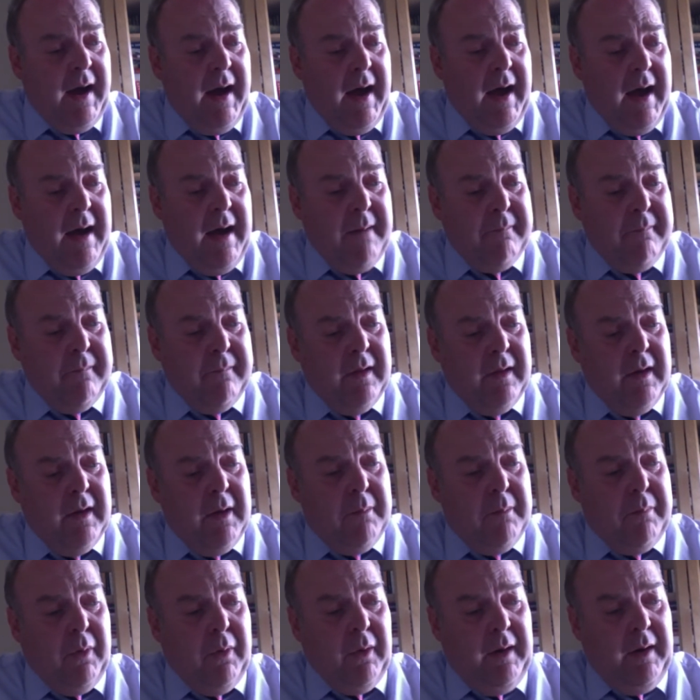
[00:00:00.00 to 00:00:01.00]

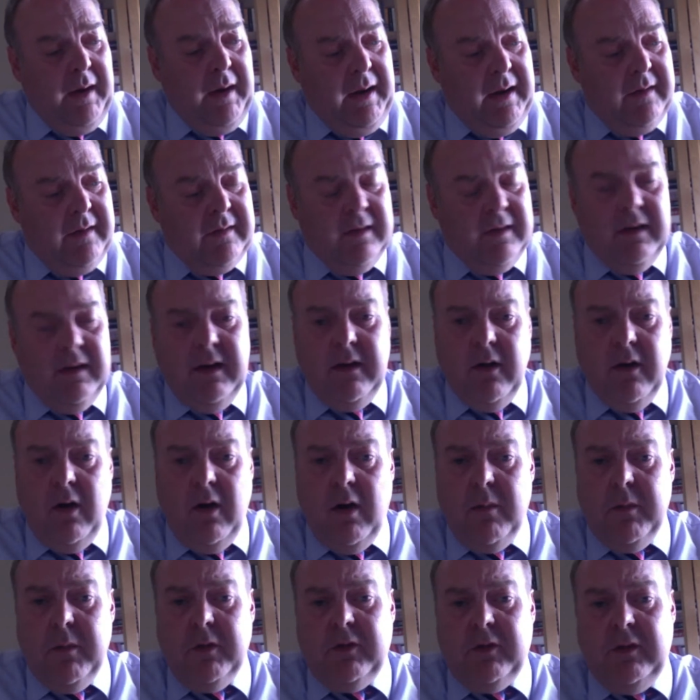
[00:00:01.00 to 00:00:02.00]
But it is an
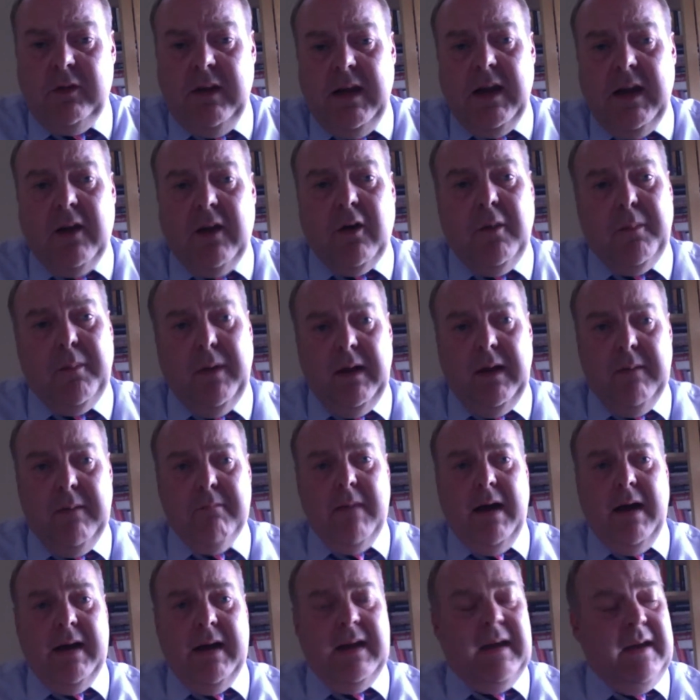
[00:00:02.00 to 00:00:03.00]
enormous year group, and
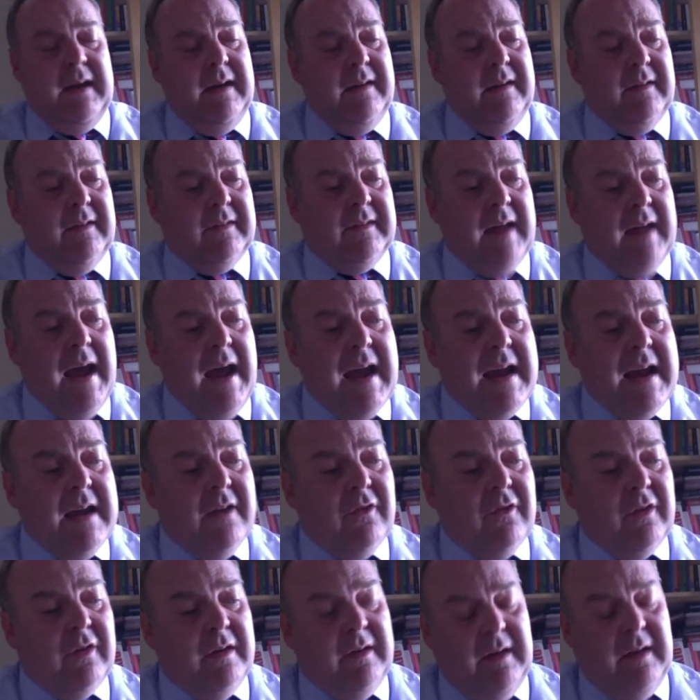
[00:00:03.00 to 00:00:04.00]
in my key
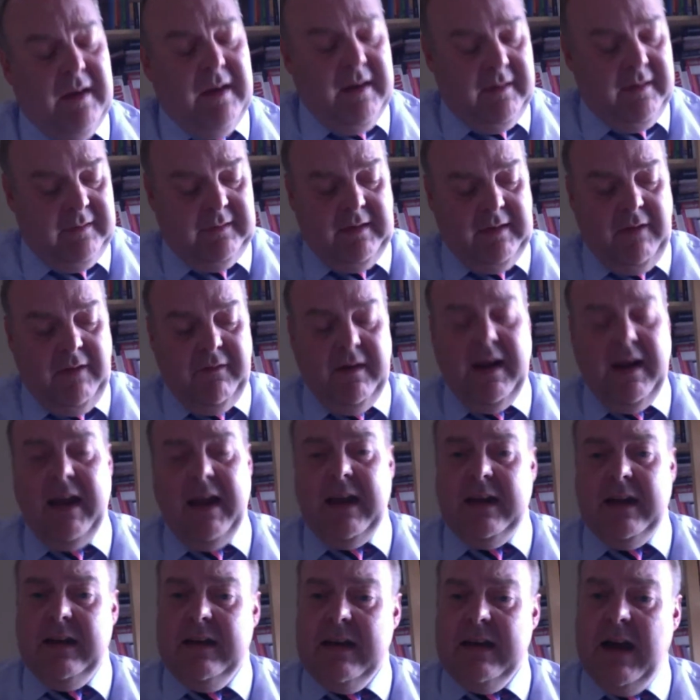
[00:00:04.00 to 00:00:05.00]
stage in year 7,
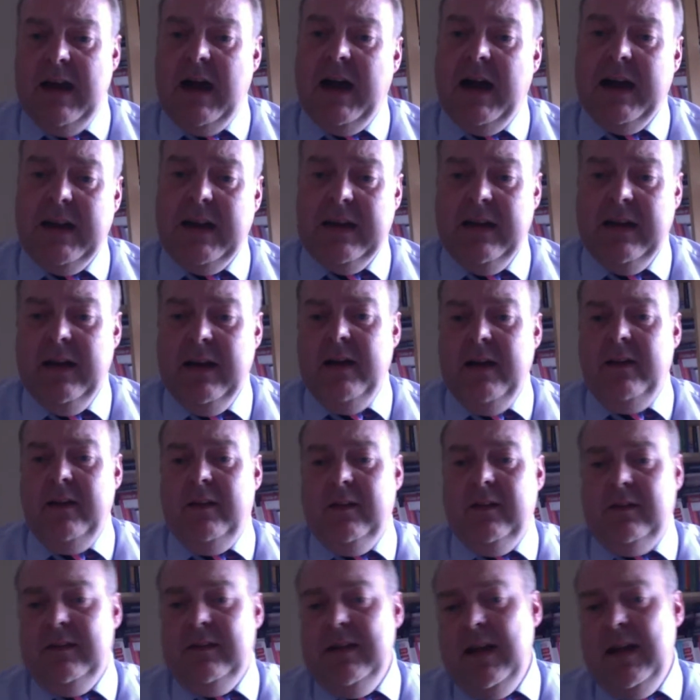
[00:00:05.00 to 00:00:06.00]
8, and 9,
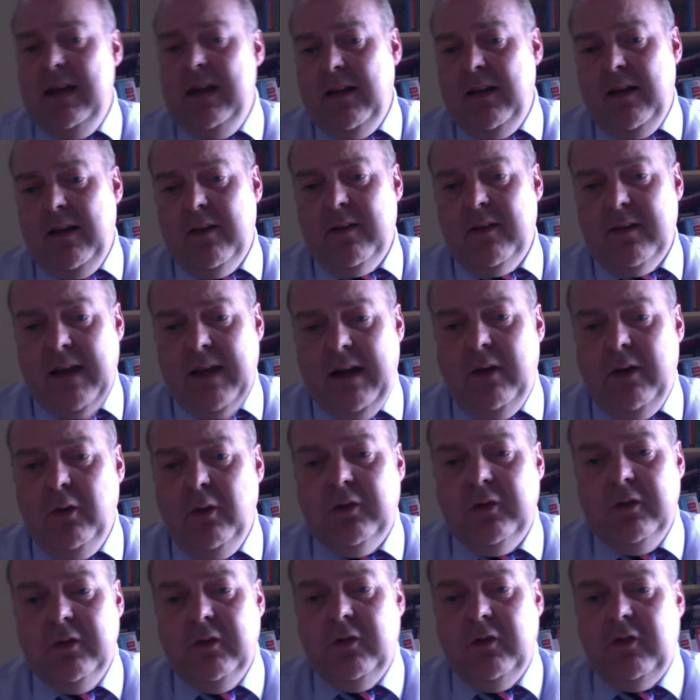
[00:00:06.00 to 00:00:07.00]
there's nearly
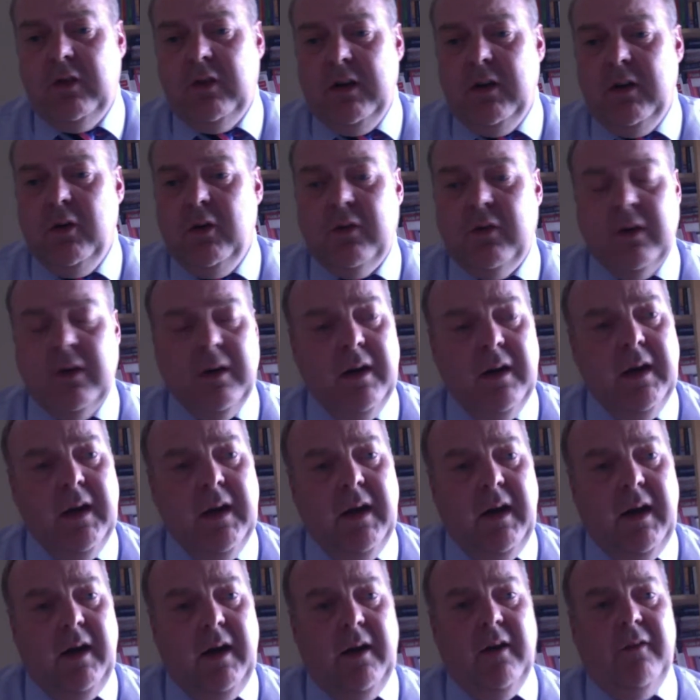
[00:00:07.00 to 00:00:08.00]
1,000 children,
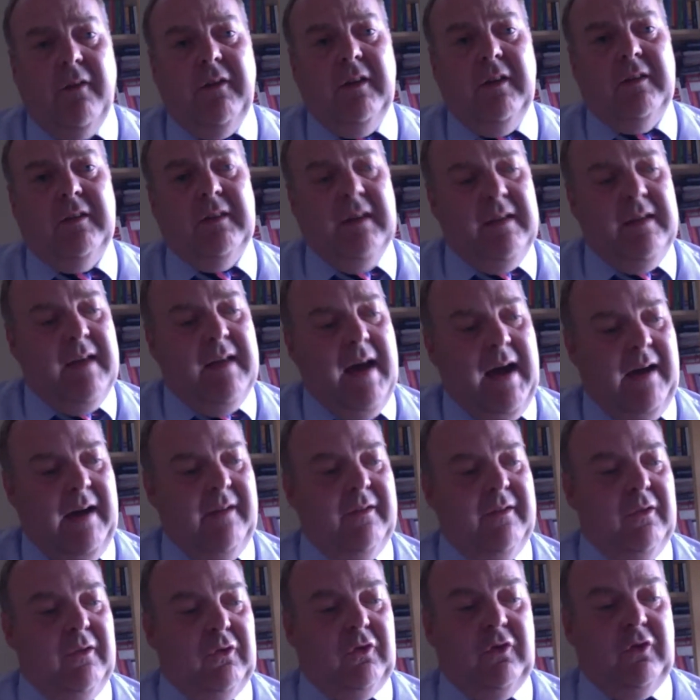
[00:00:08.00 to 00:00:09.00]
and obviously that
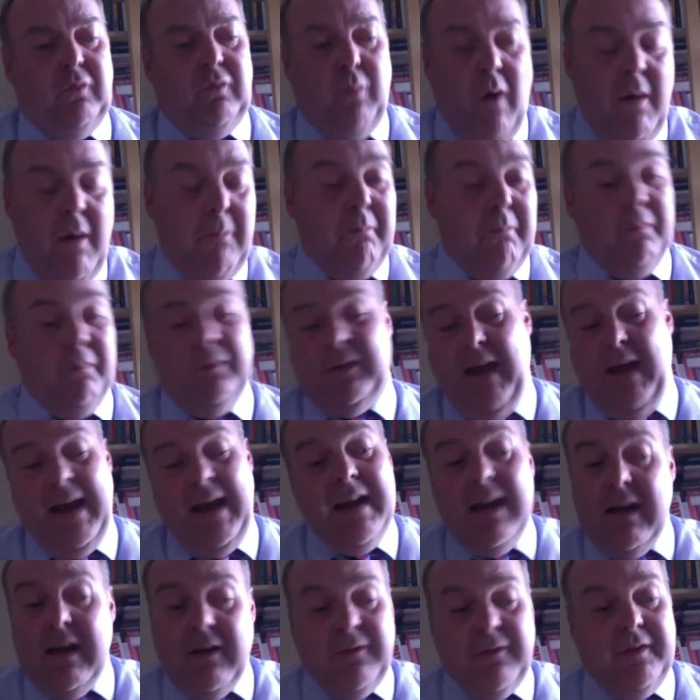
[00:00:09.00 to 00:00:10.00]
swamps
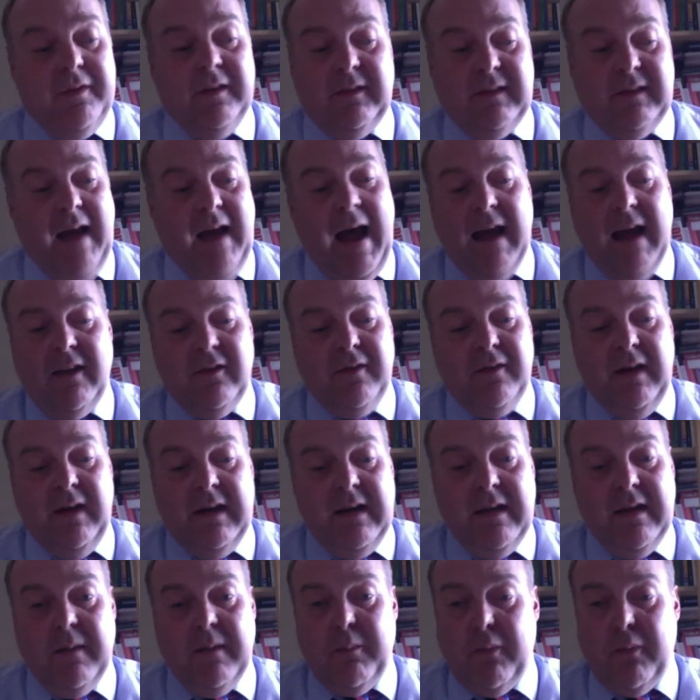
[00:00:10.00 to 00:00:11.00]
any of the sides of
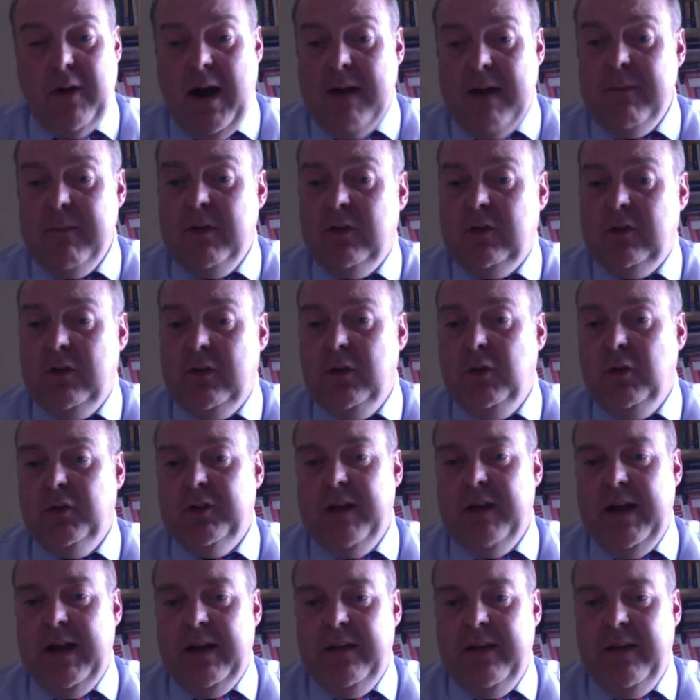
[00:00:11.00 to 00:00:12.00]
any of the primary
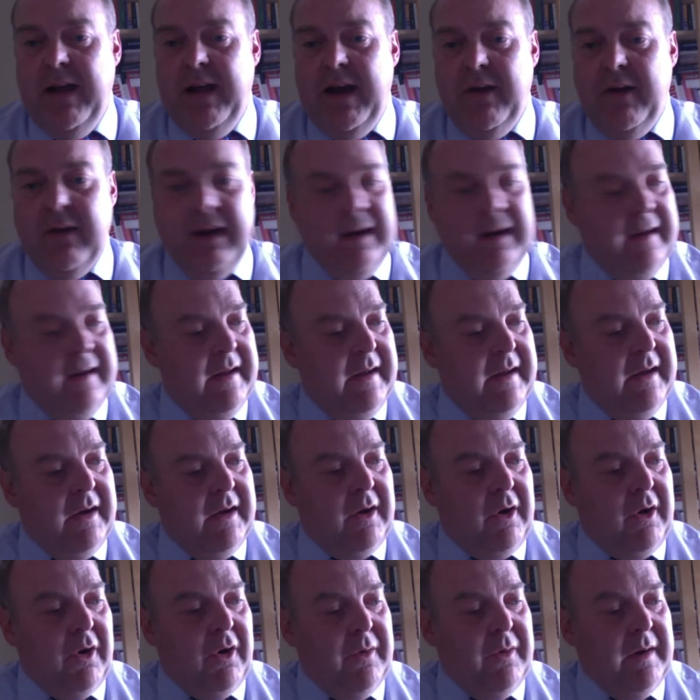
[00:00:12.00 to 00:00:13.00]
schools that they're in
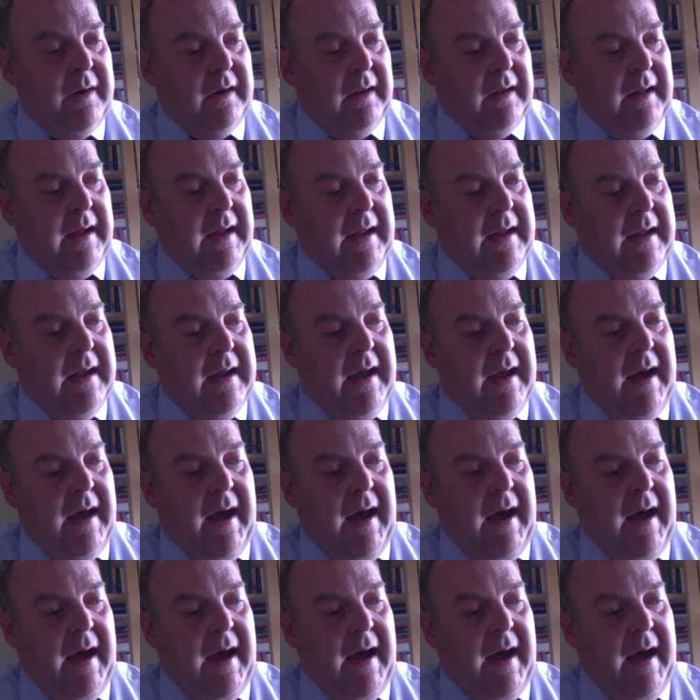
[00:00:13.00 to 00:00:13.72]
currently.